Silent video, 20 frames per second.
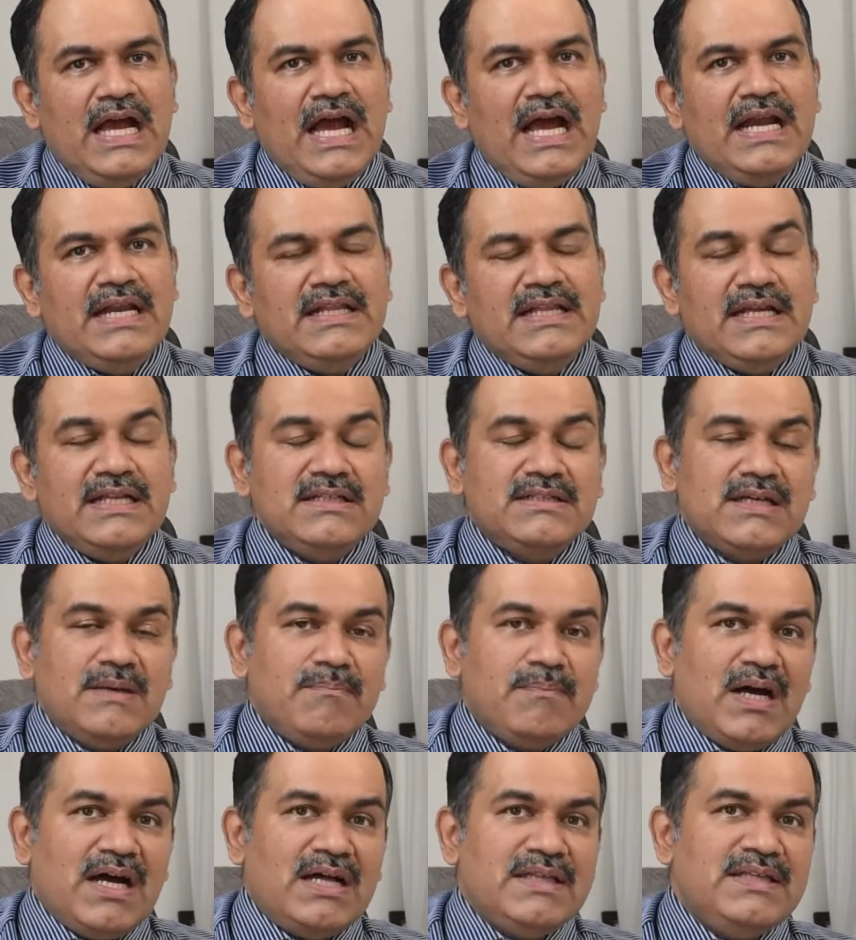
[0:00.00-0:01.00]
And then
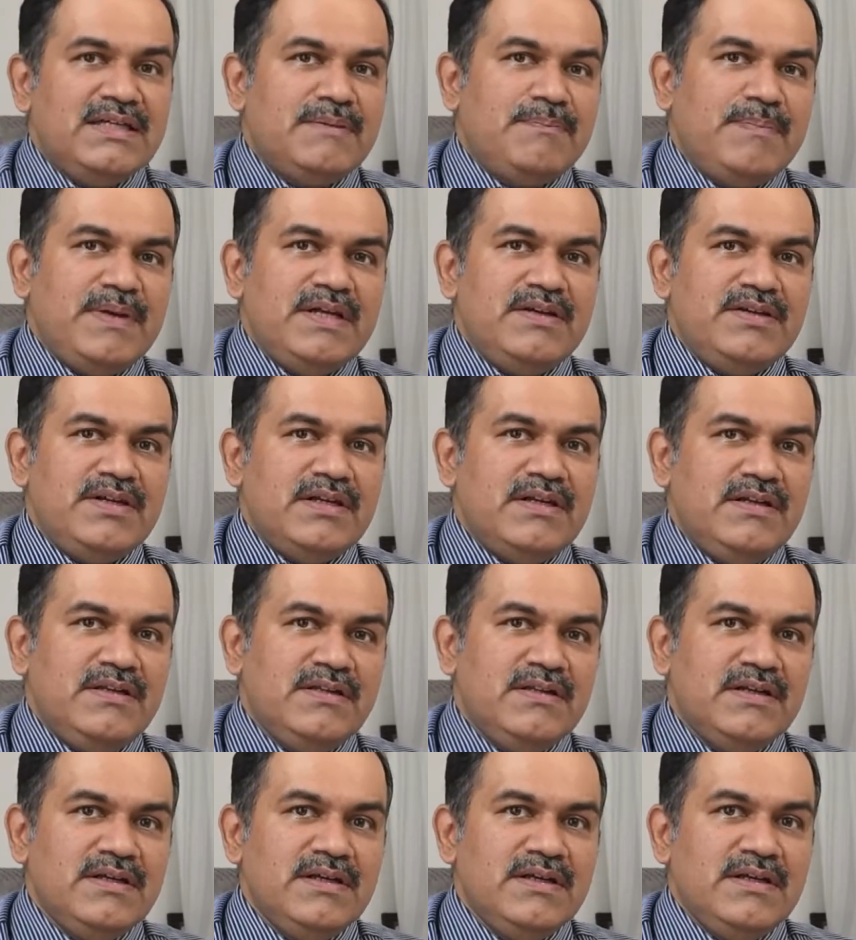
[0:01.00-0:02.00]
some other
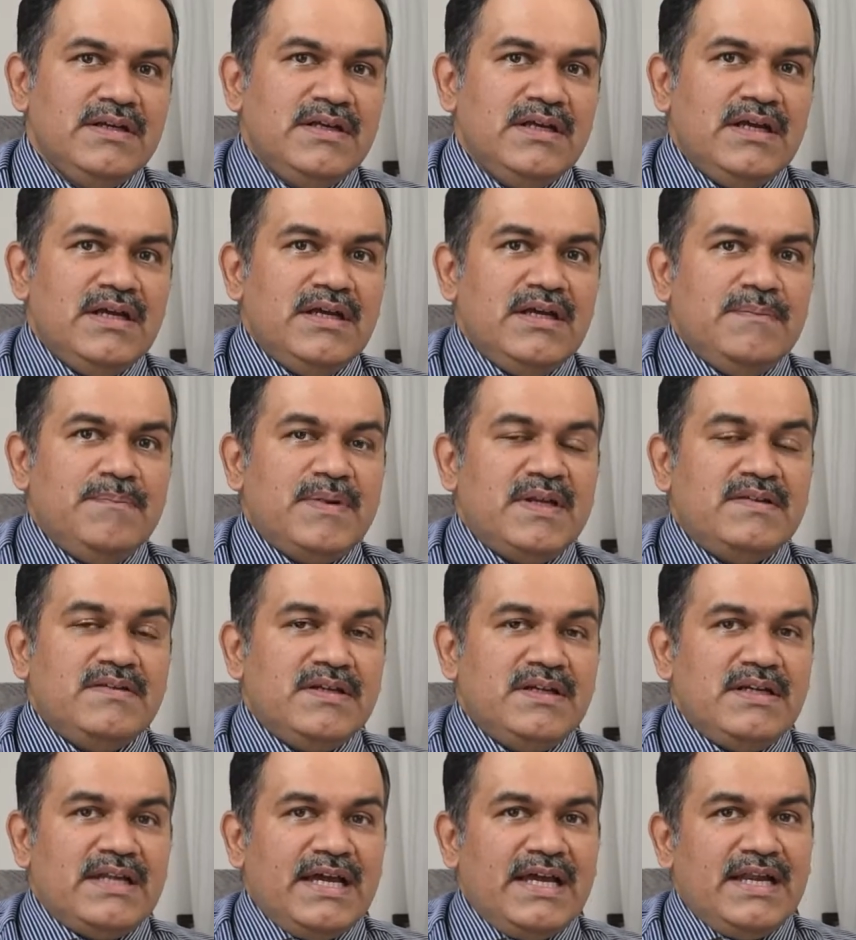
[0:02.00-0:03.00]
patients
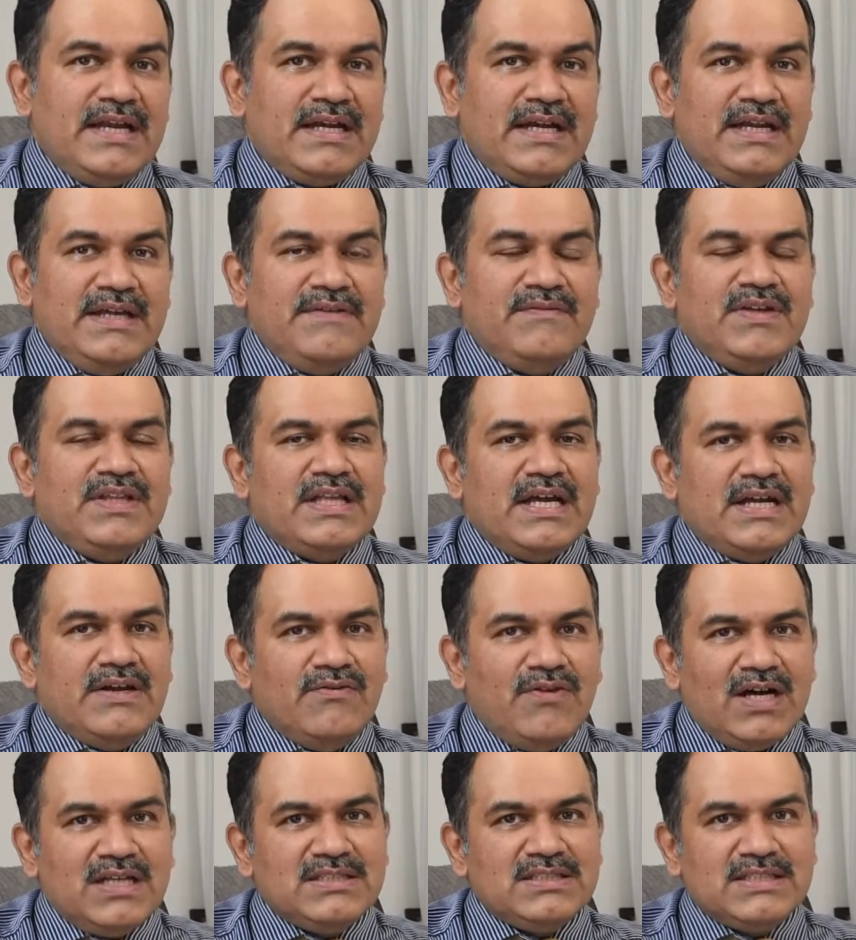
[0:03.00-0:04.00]
present directly with
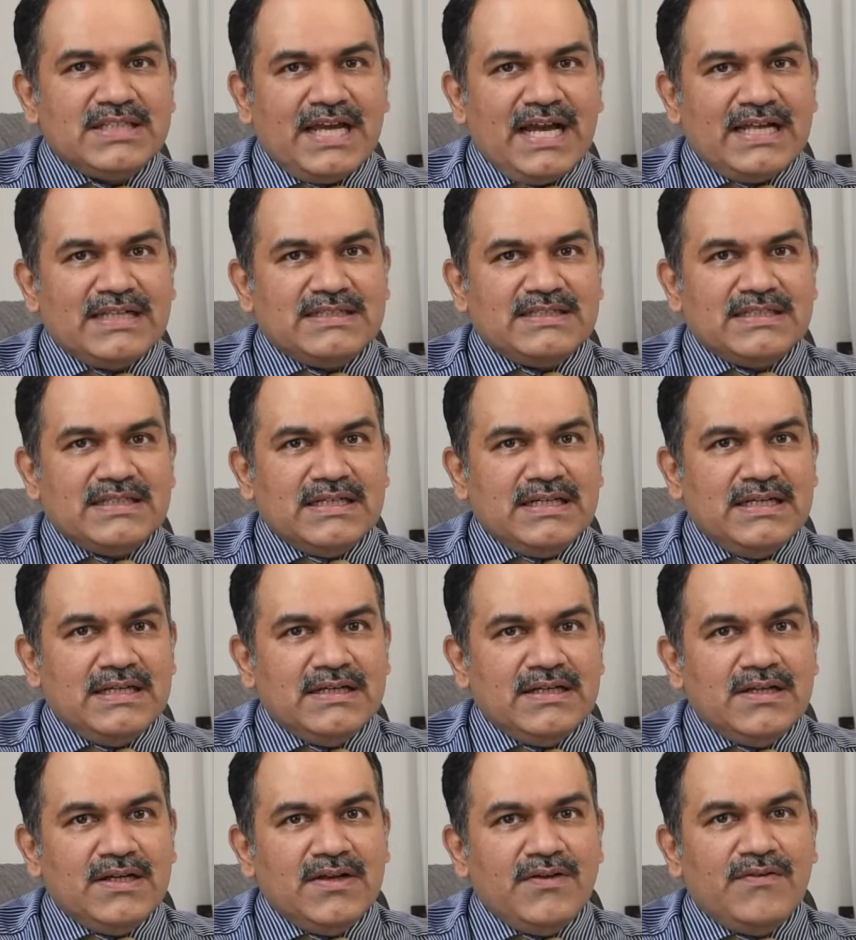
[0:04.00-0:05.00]
advanced cancer.
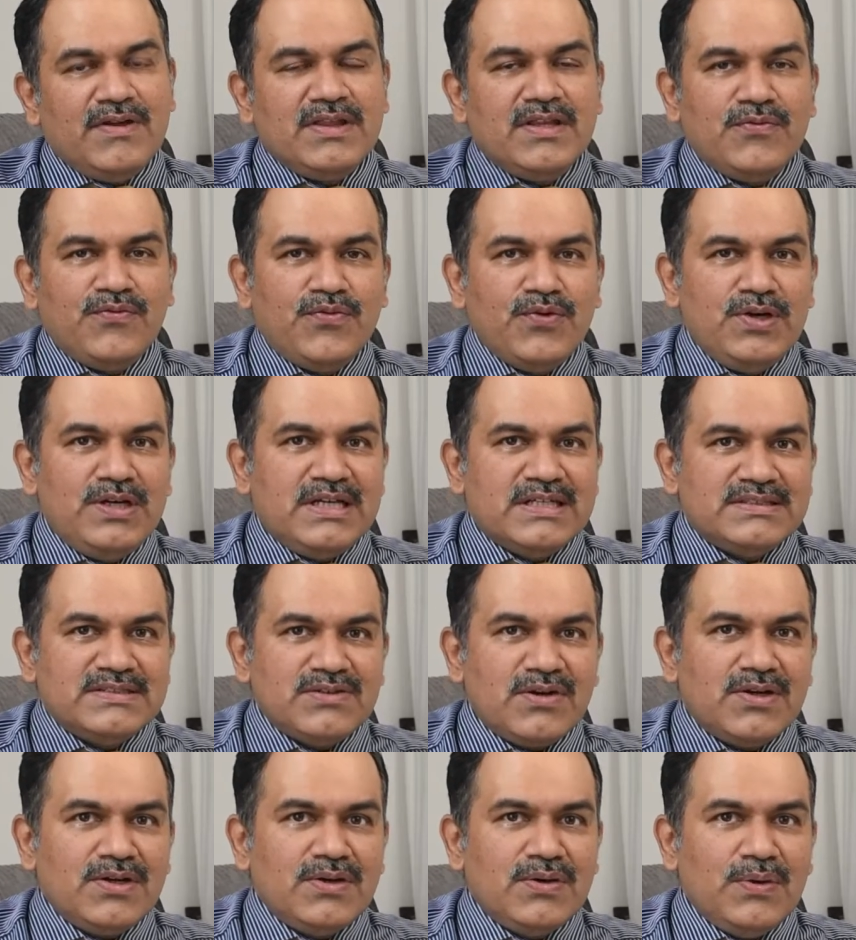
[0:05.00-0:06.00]
When the food does
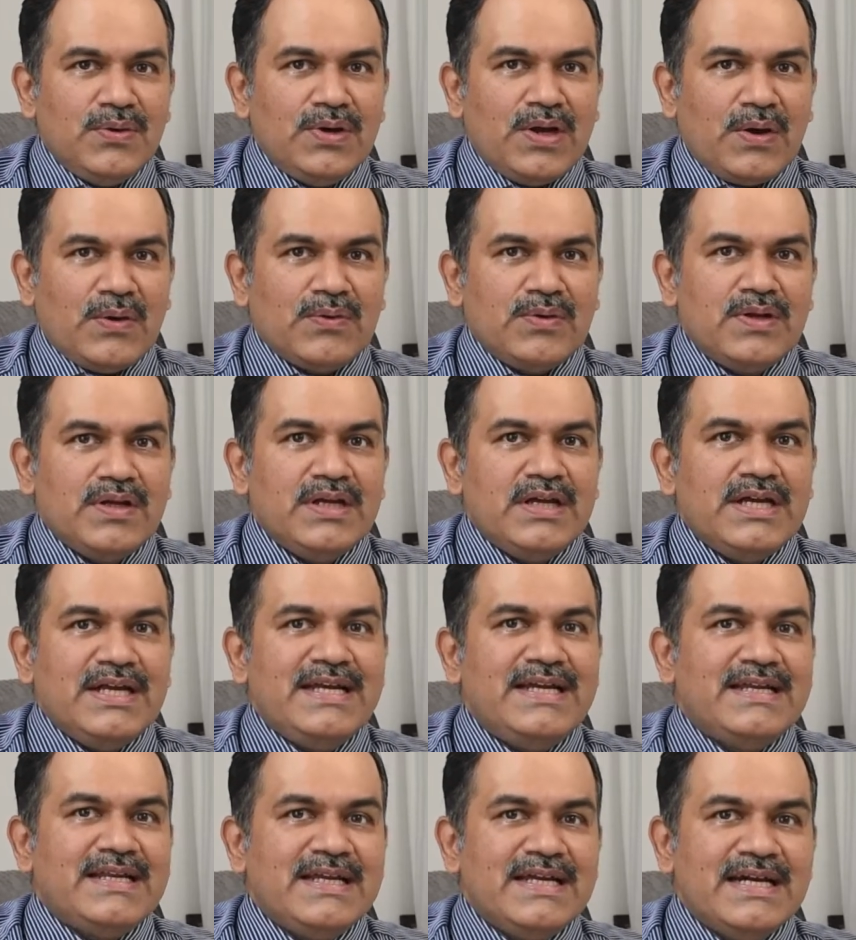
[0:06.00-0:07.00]
not go down,
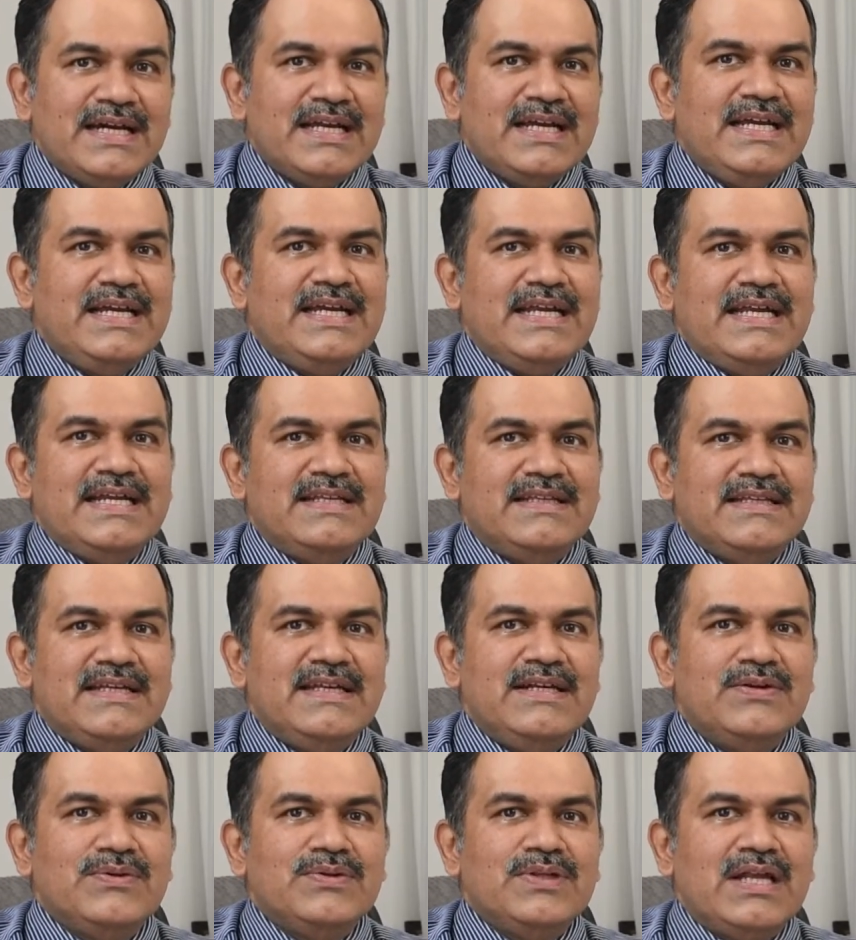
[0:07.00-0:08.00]
it regurgitates
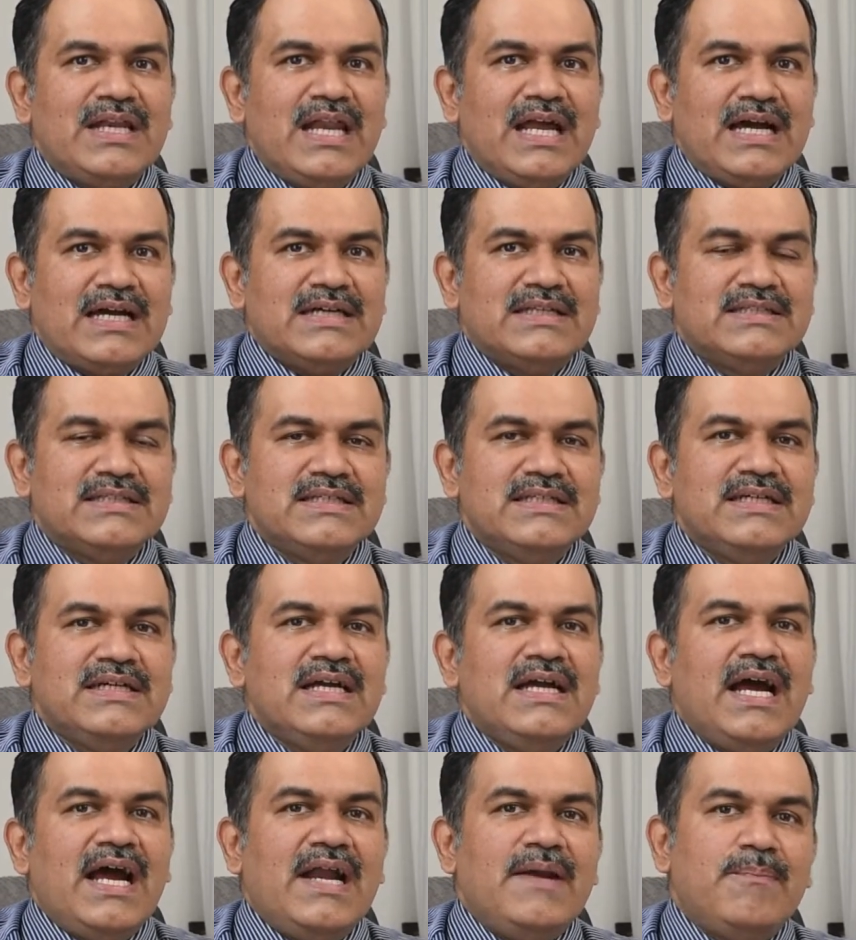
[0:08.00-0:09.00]
into the lungs
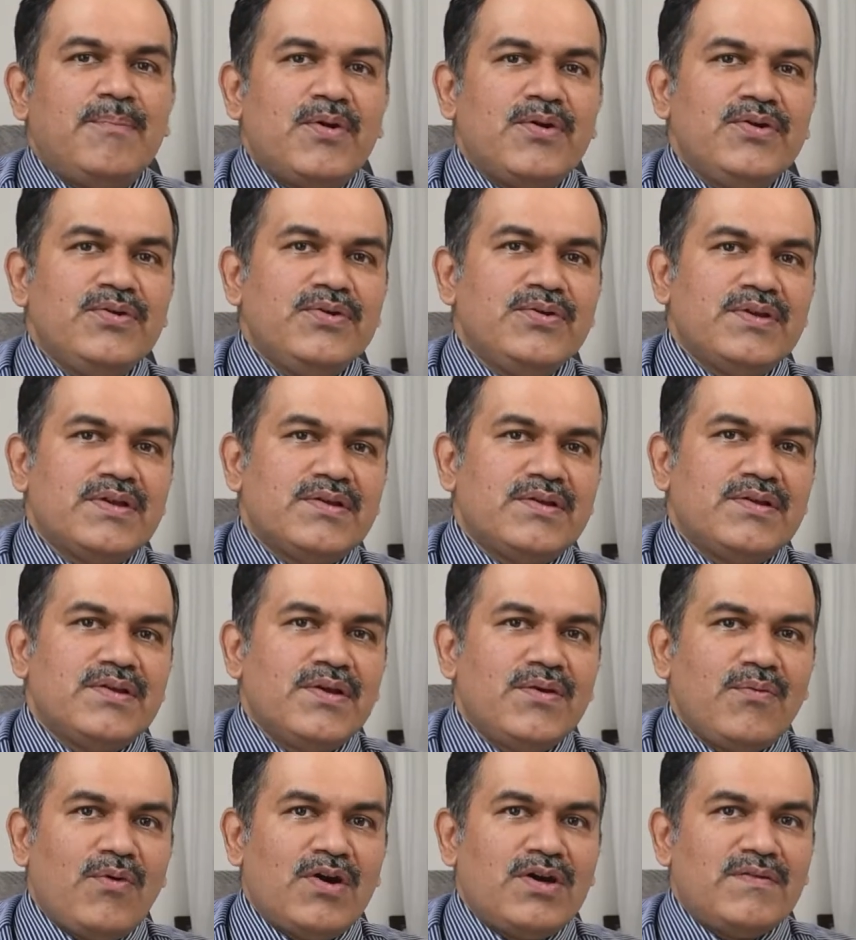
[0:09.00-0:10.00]
and produces
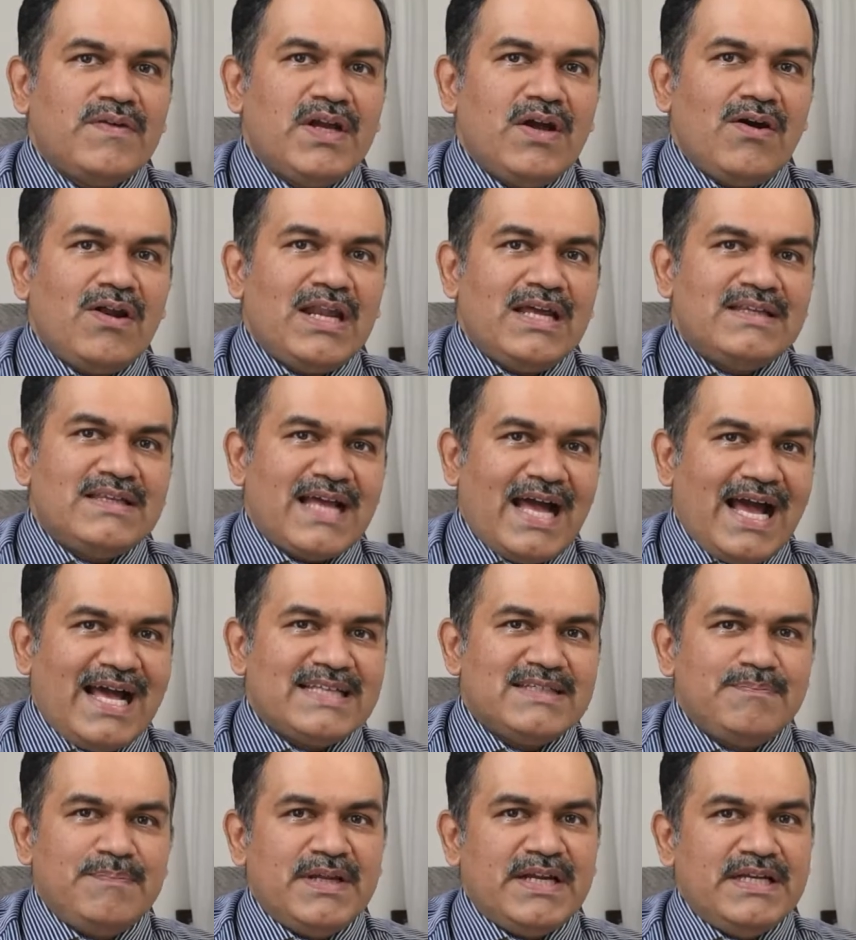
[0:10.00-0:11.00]
what we call as
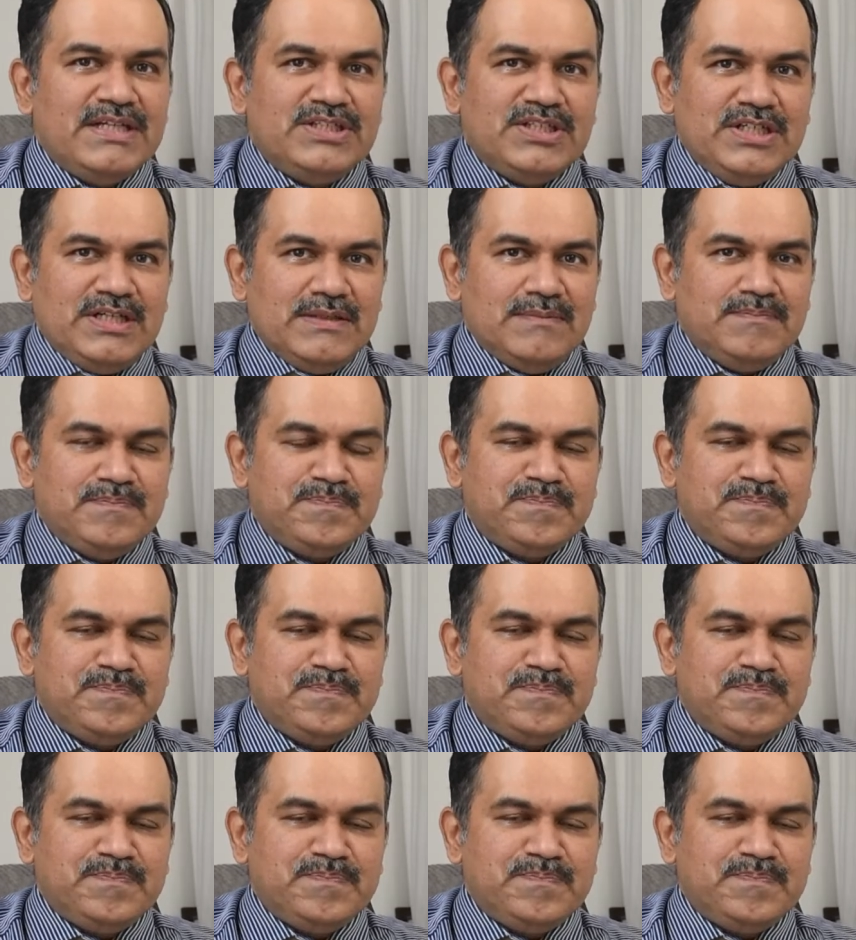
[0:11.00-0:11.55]
aspiration.